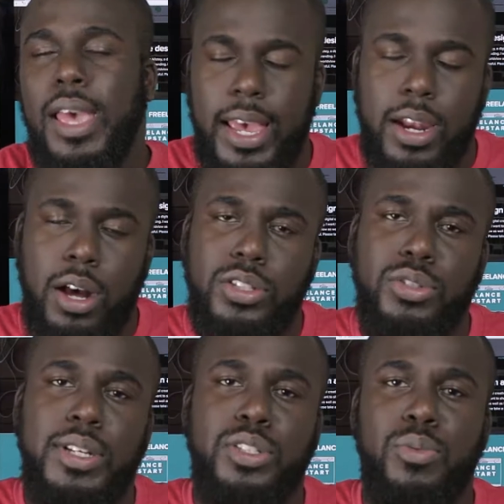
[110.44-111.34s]
and
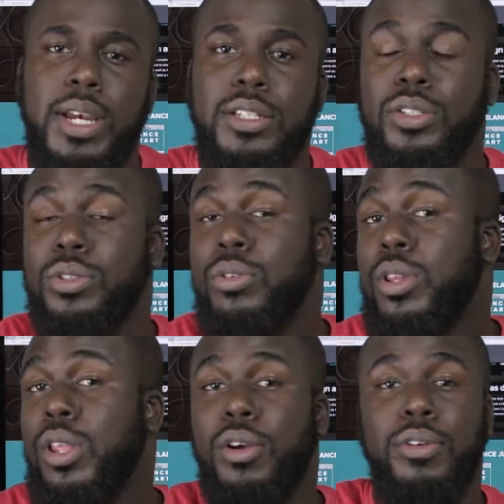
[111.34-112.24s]
also as a way to
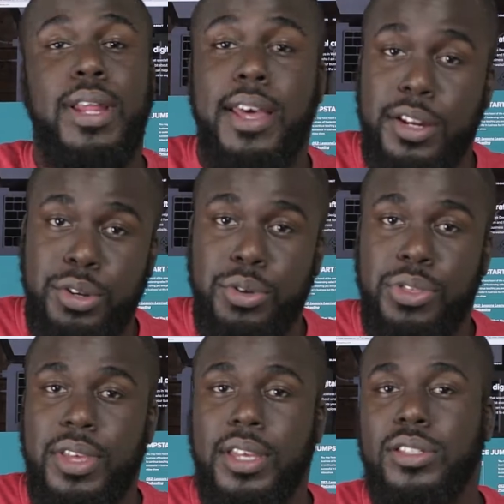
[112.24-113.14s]
learn how to do
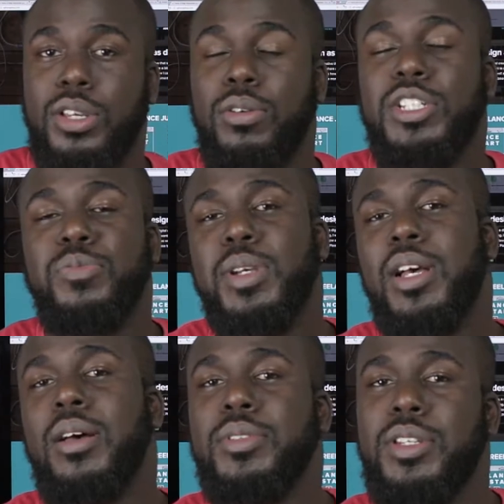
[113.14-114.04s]
things. So it just
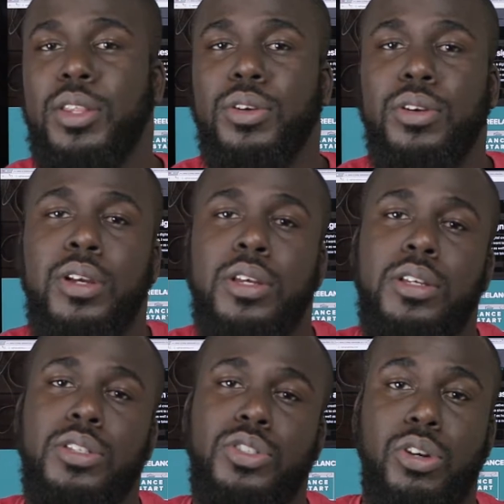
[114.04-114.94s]
becomes another
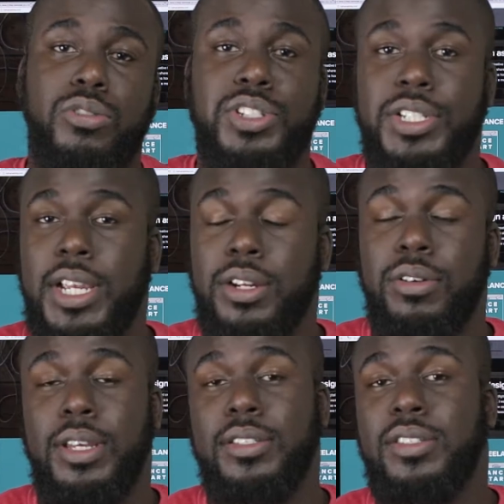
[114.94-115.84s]
search
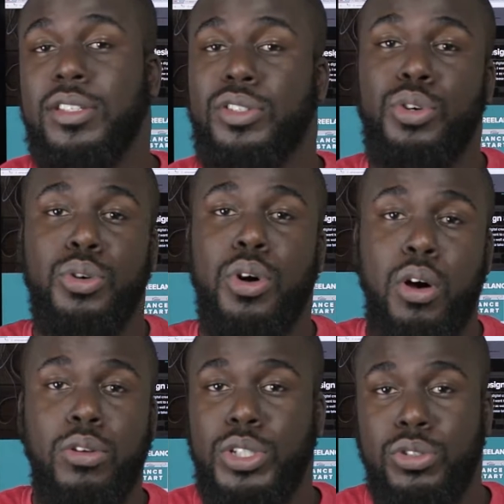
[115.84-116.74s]
channel, and since Google
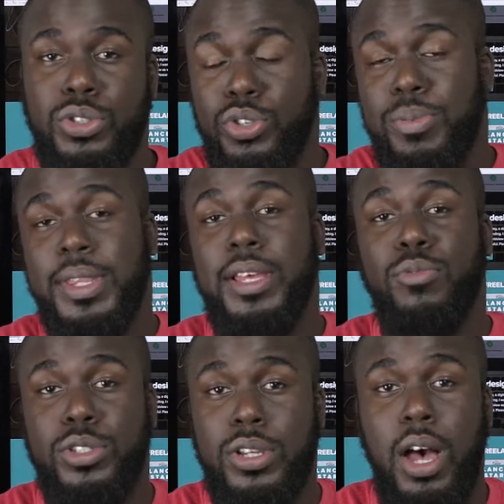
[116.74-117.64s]
owns YouTube and
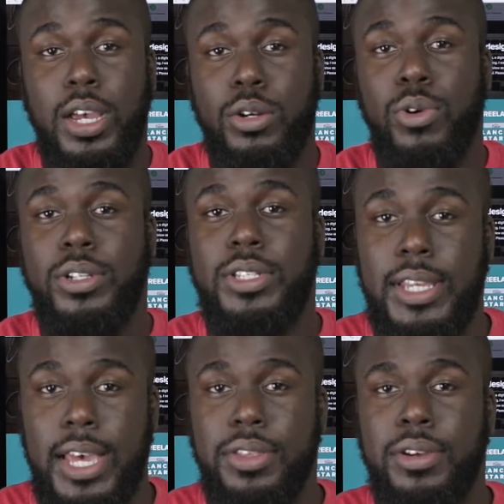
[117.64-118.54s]
they talk and work
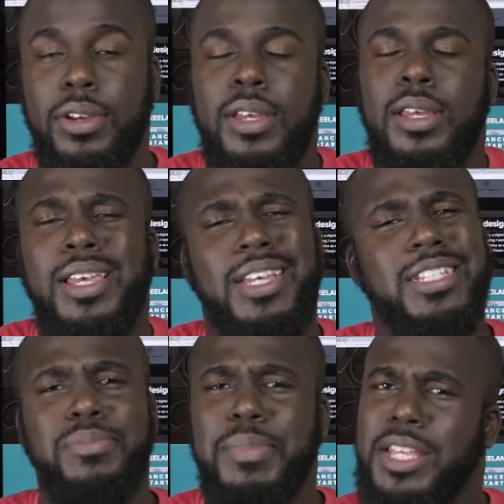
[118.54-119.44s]
together, it
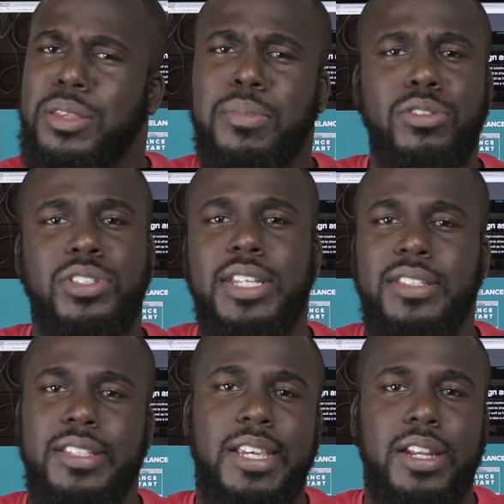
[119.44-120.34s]
just made the most
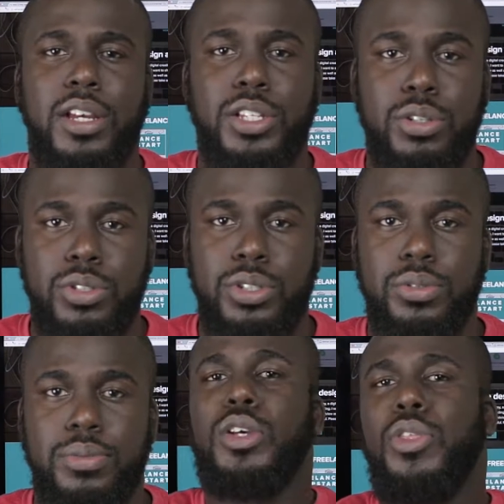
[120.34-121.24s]
sense to get on
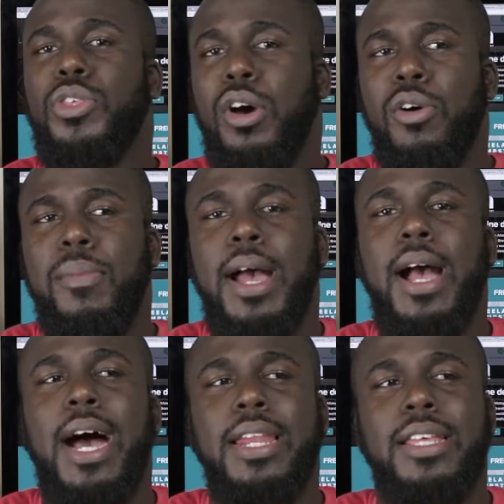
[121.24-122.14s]
YouTube. So though my
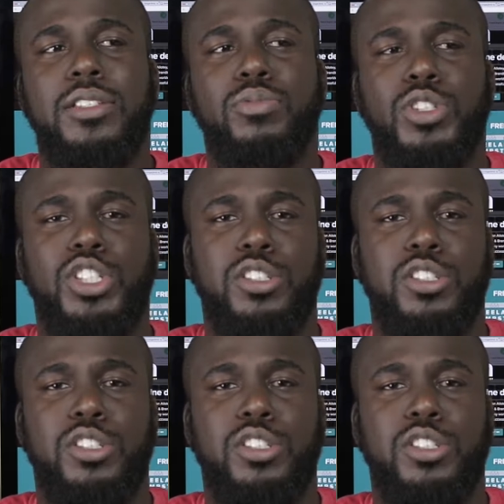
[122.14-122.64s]
audience was